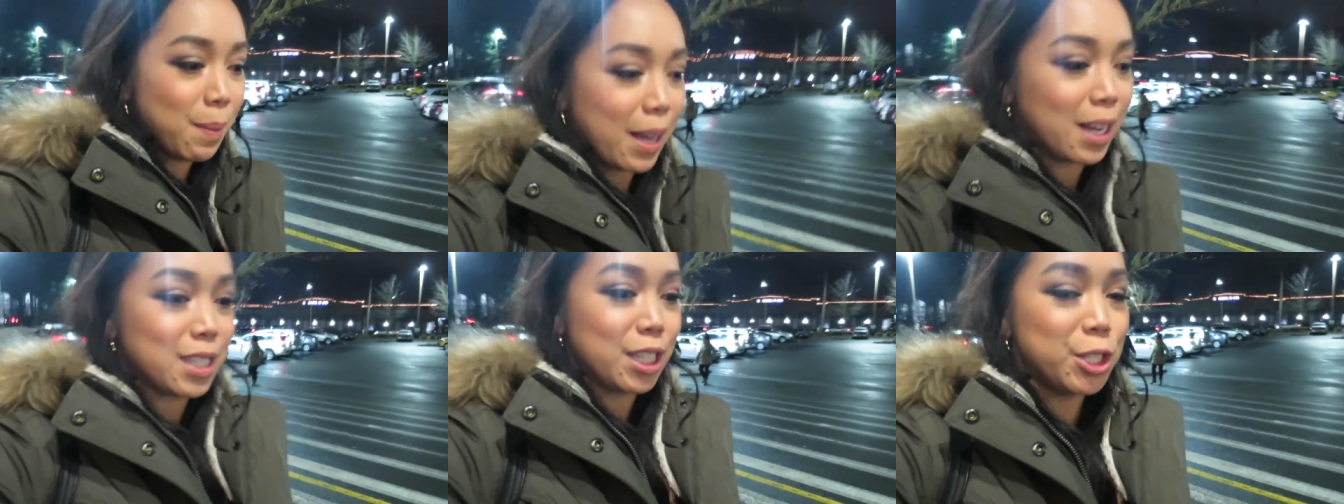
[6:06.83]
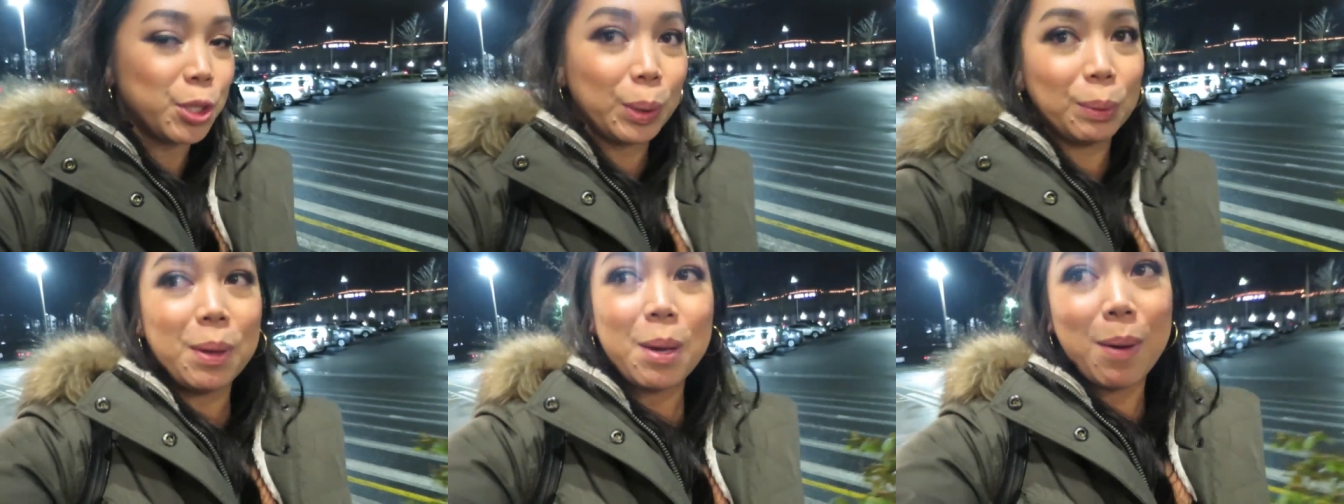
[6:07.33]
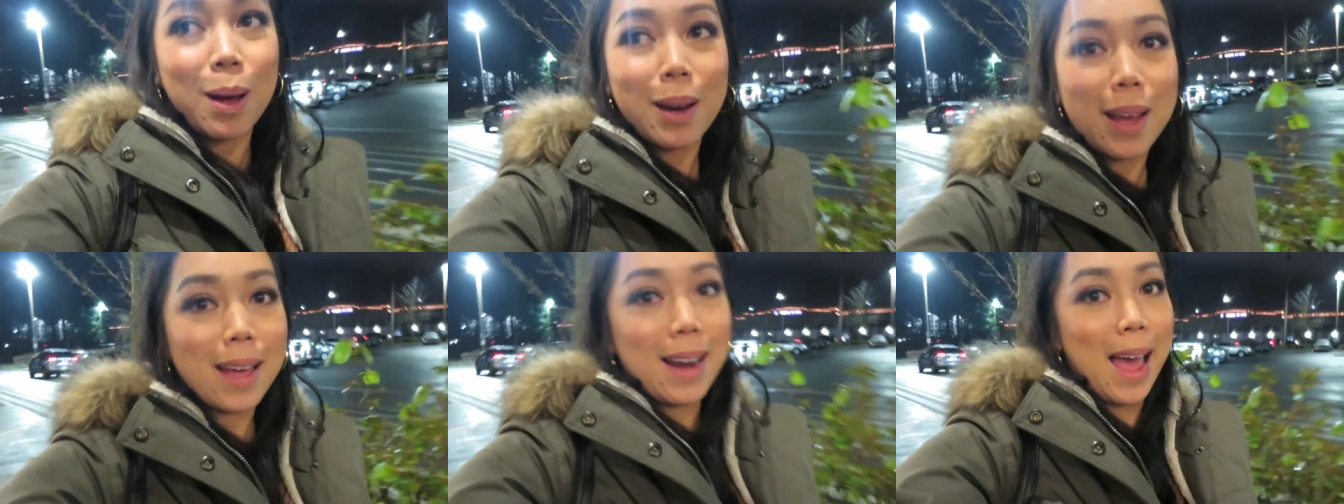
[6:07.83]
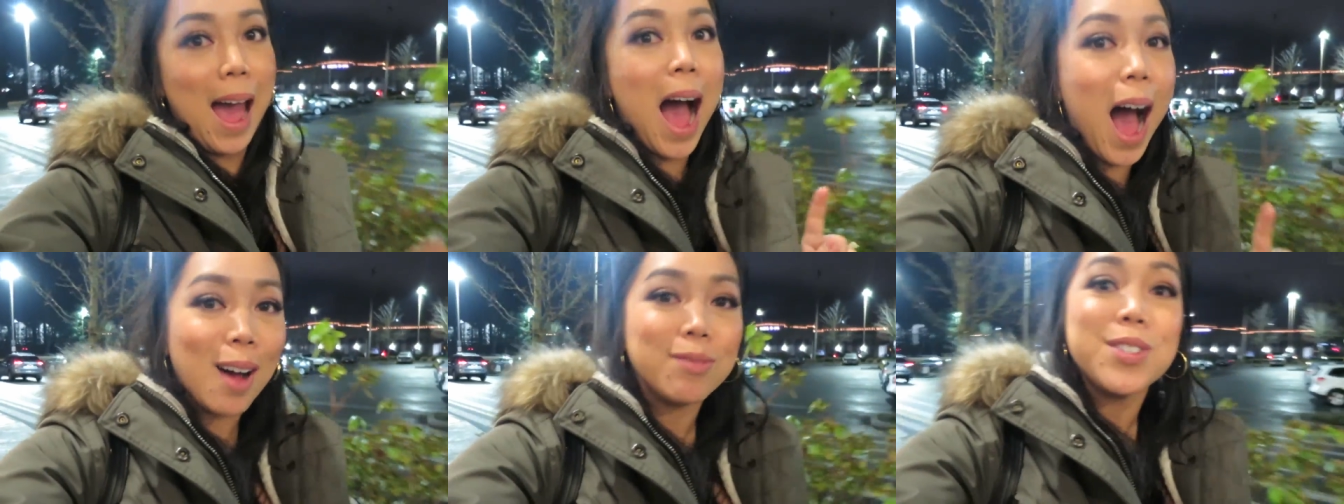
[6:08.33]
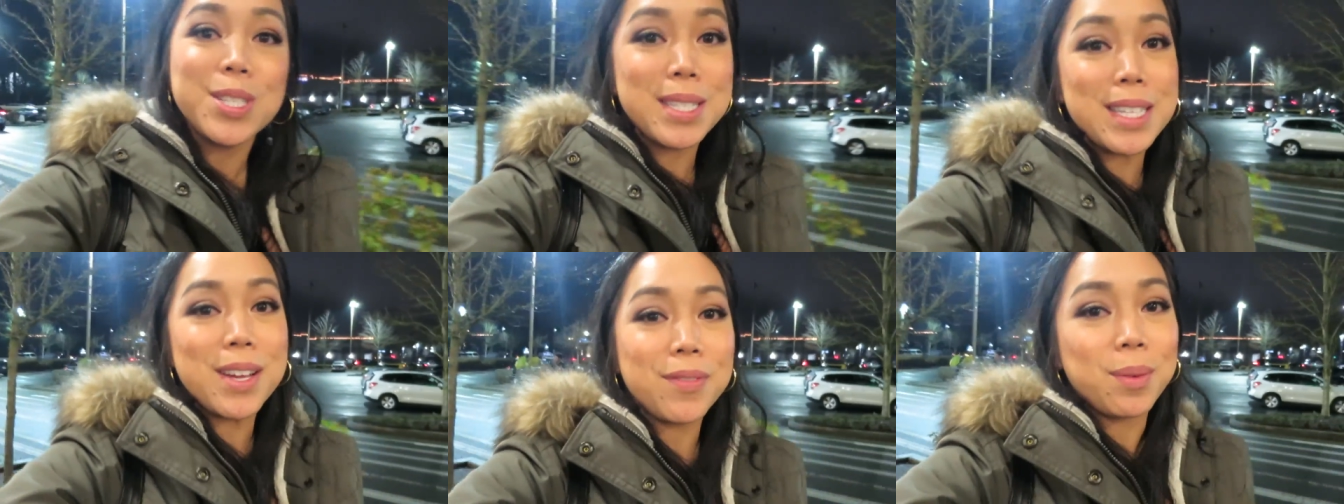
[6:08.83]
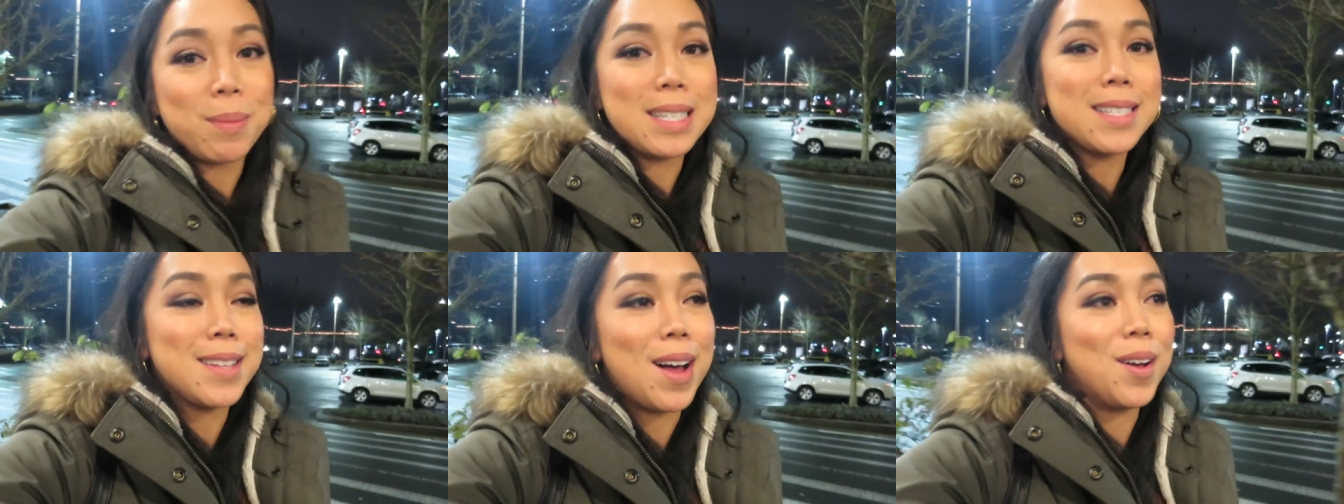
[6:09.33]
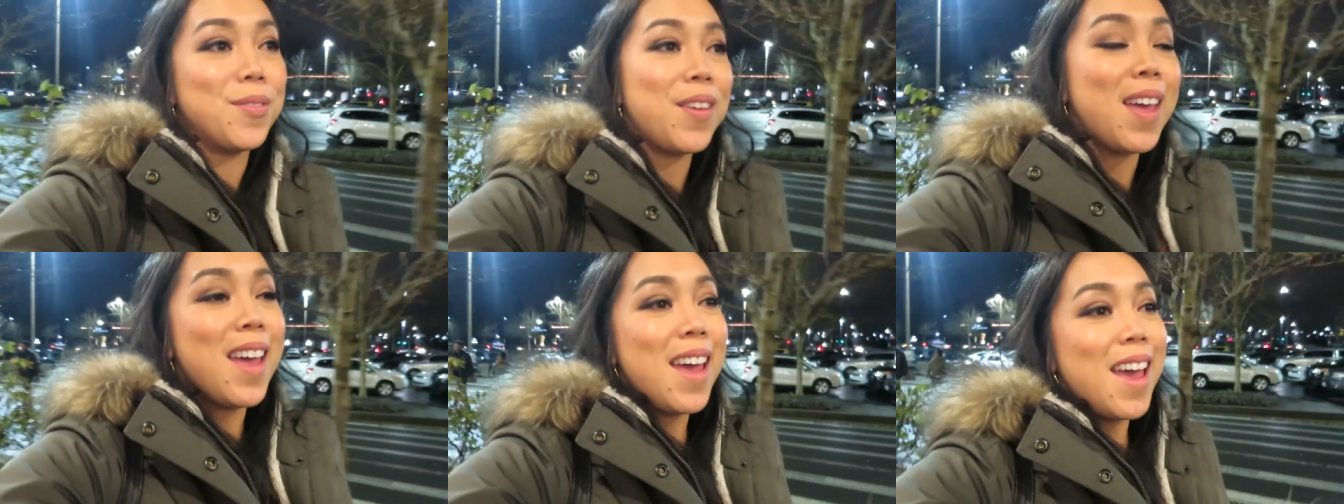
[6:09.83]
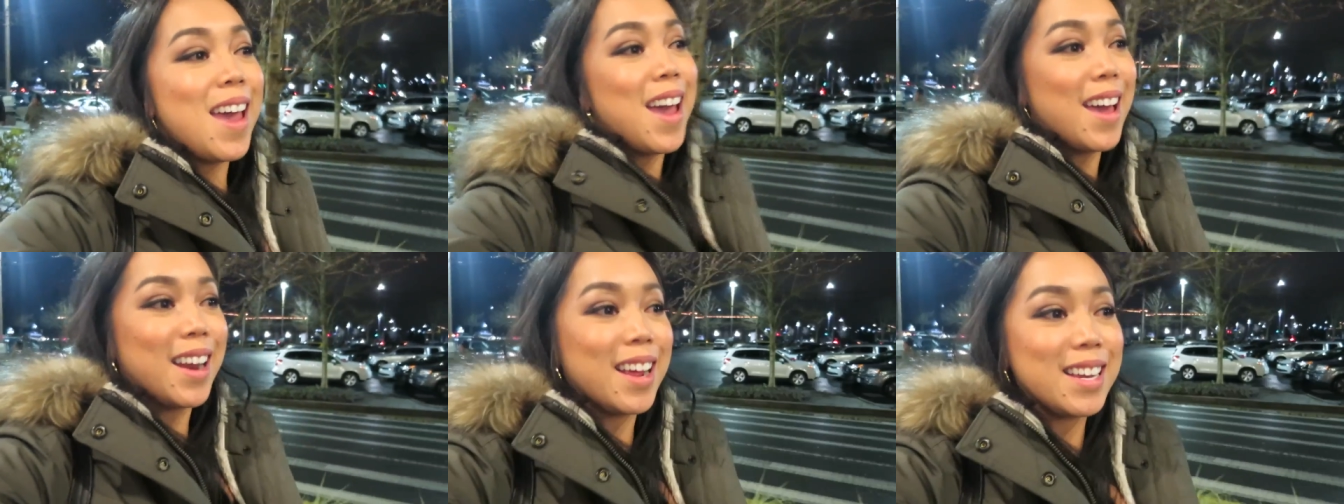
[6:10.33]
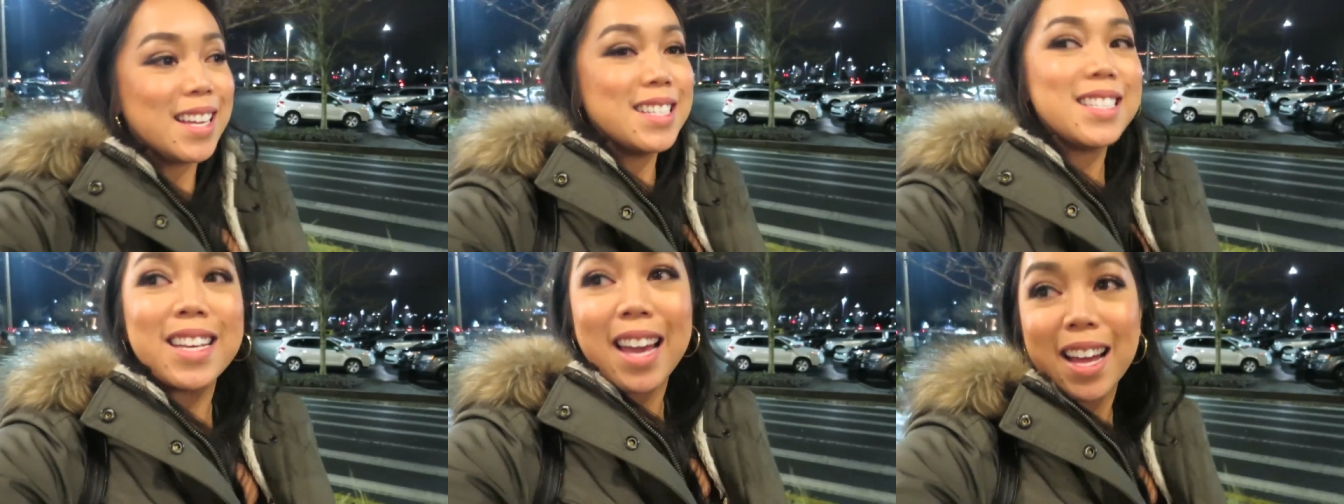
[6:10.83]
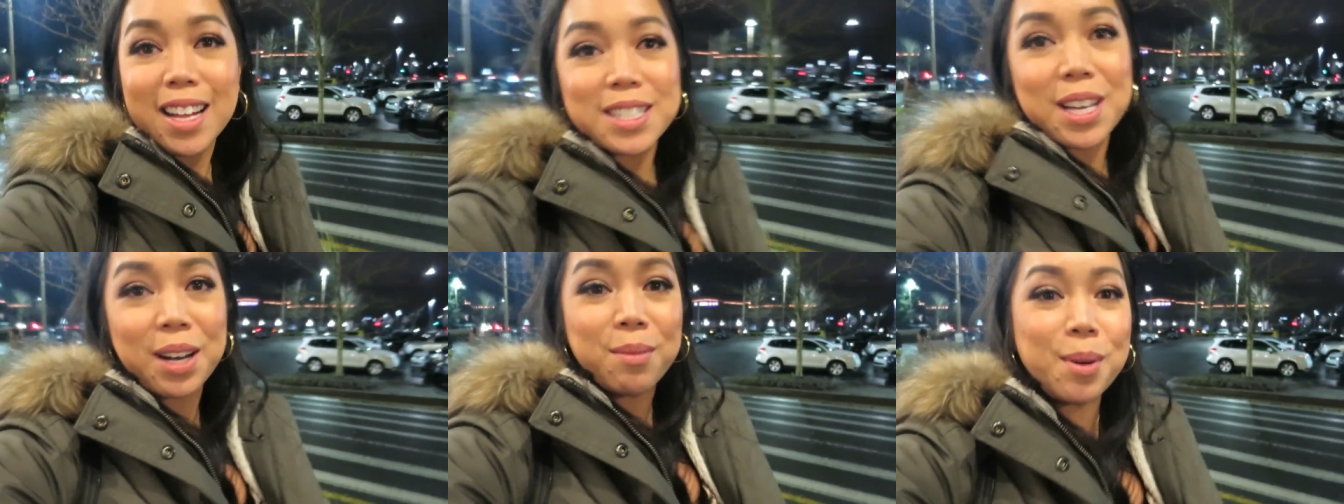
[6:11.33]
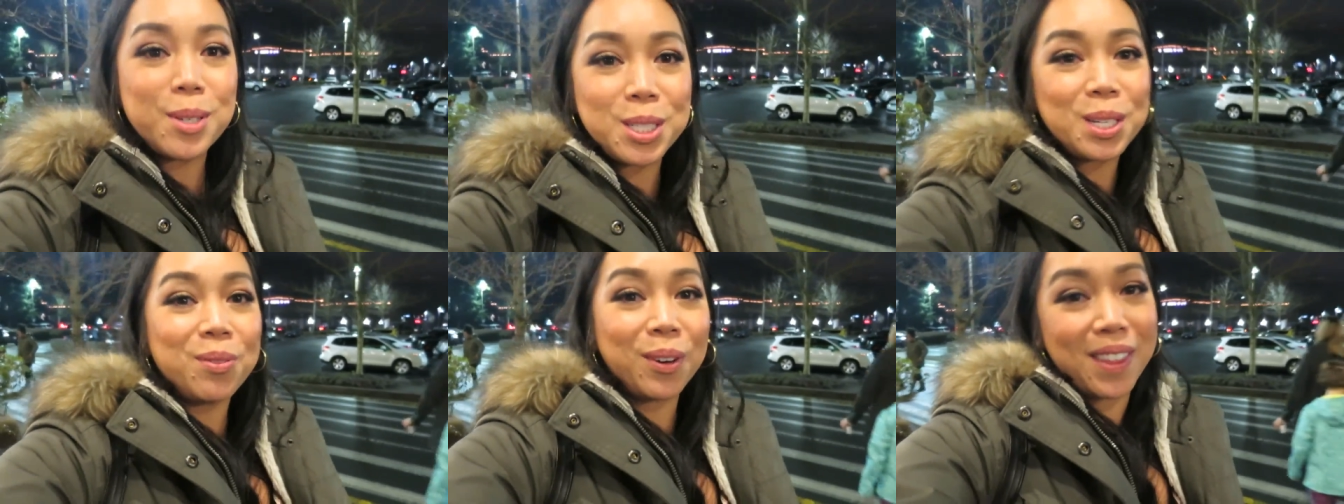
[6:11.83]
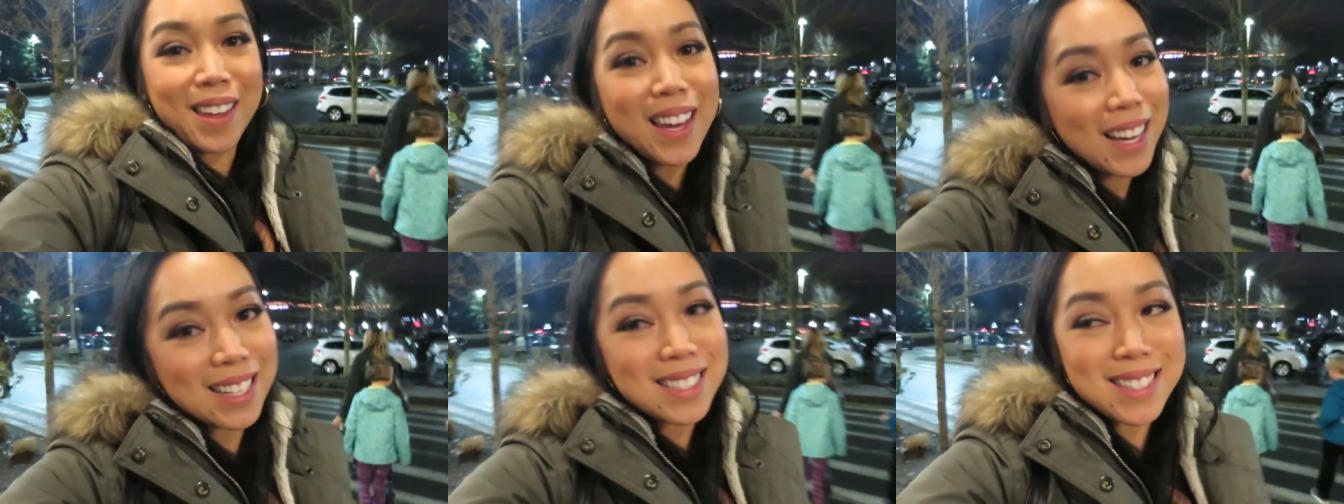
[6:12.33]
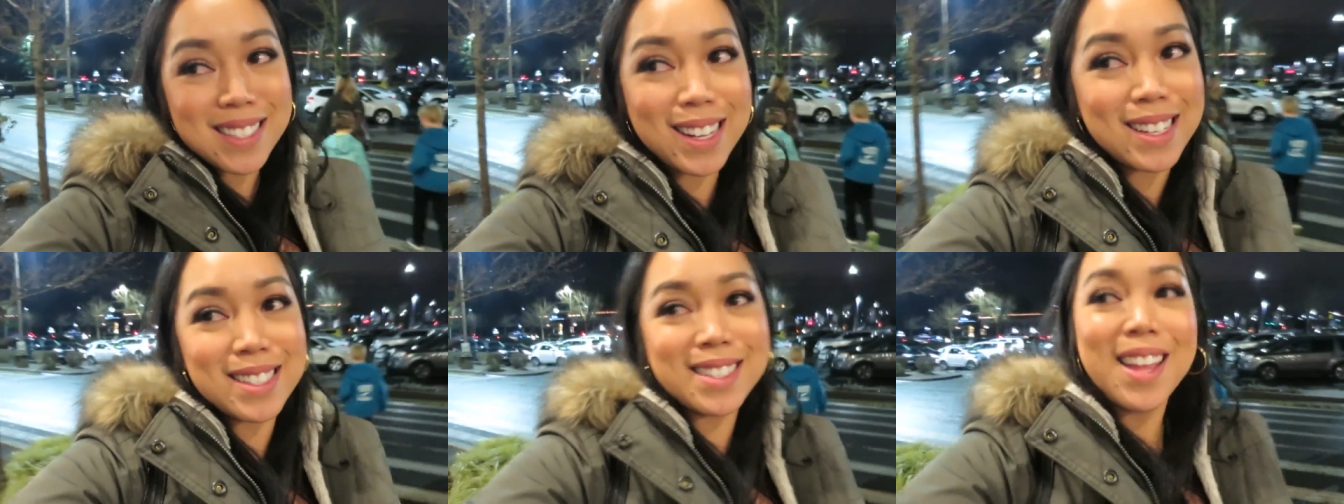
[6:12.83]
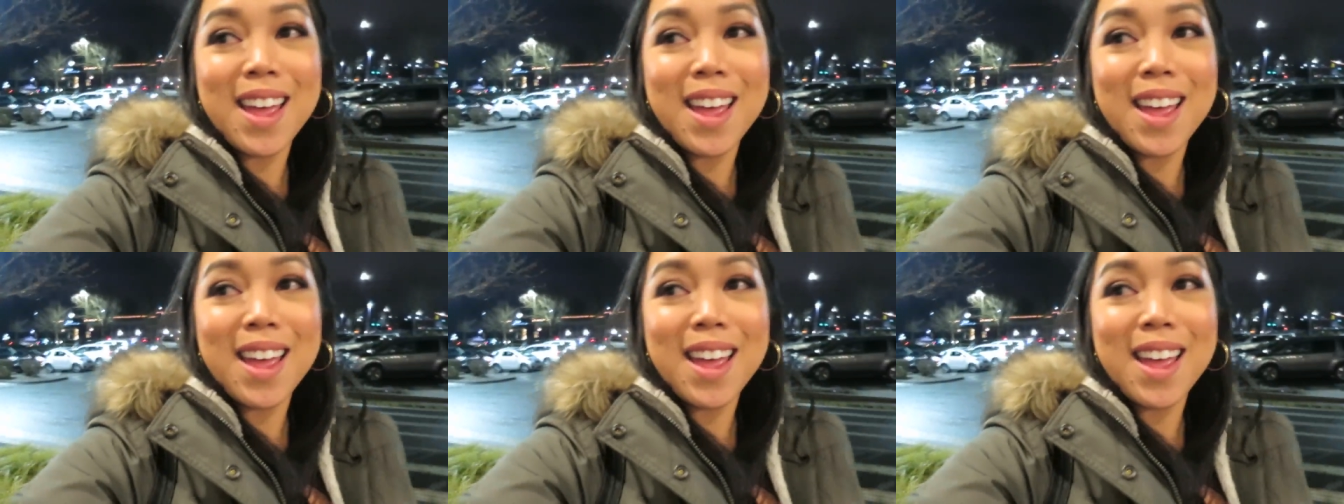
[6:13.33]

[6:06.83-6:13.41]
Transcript: My cousin told me about it and I have to see it for myself and I need to get a ton of mochi for the kids because